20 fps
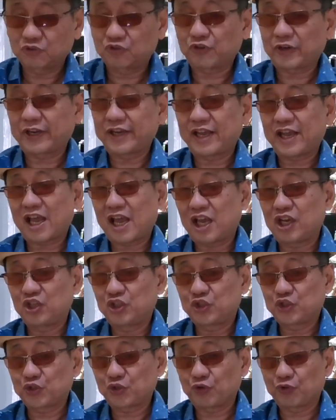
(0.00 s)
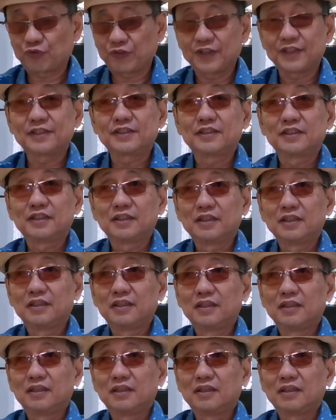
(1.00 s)
dried anchovies.
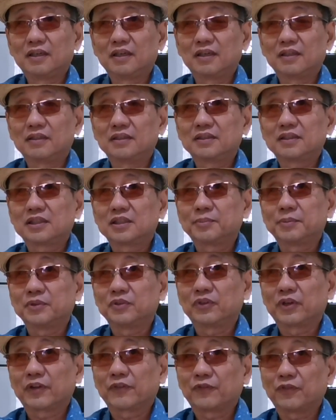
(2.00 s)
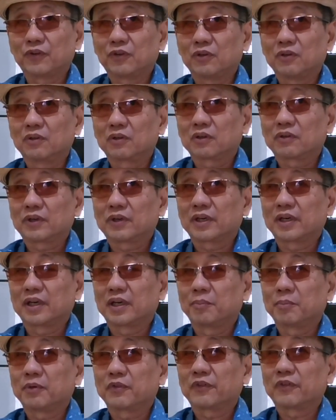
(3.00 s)
This has been dried for quite a
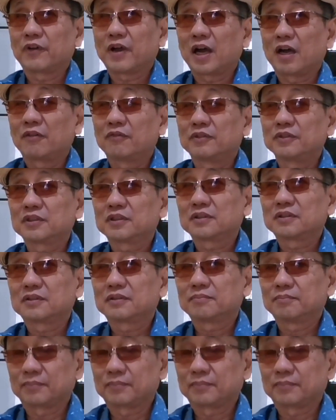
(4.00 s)
number of hours,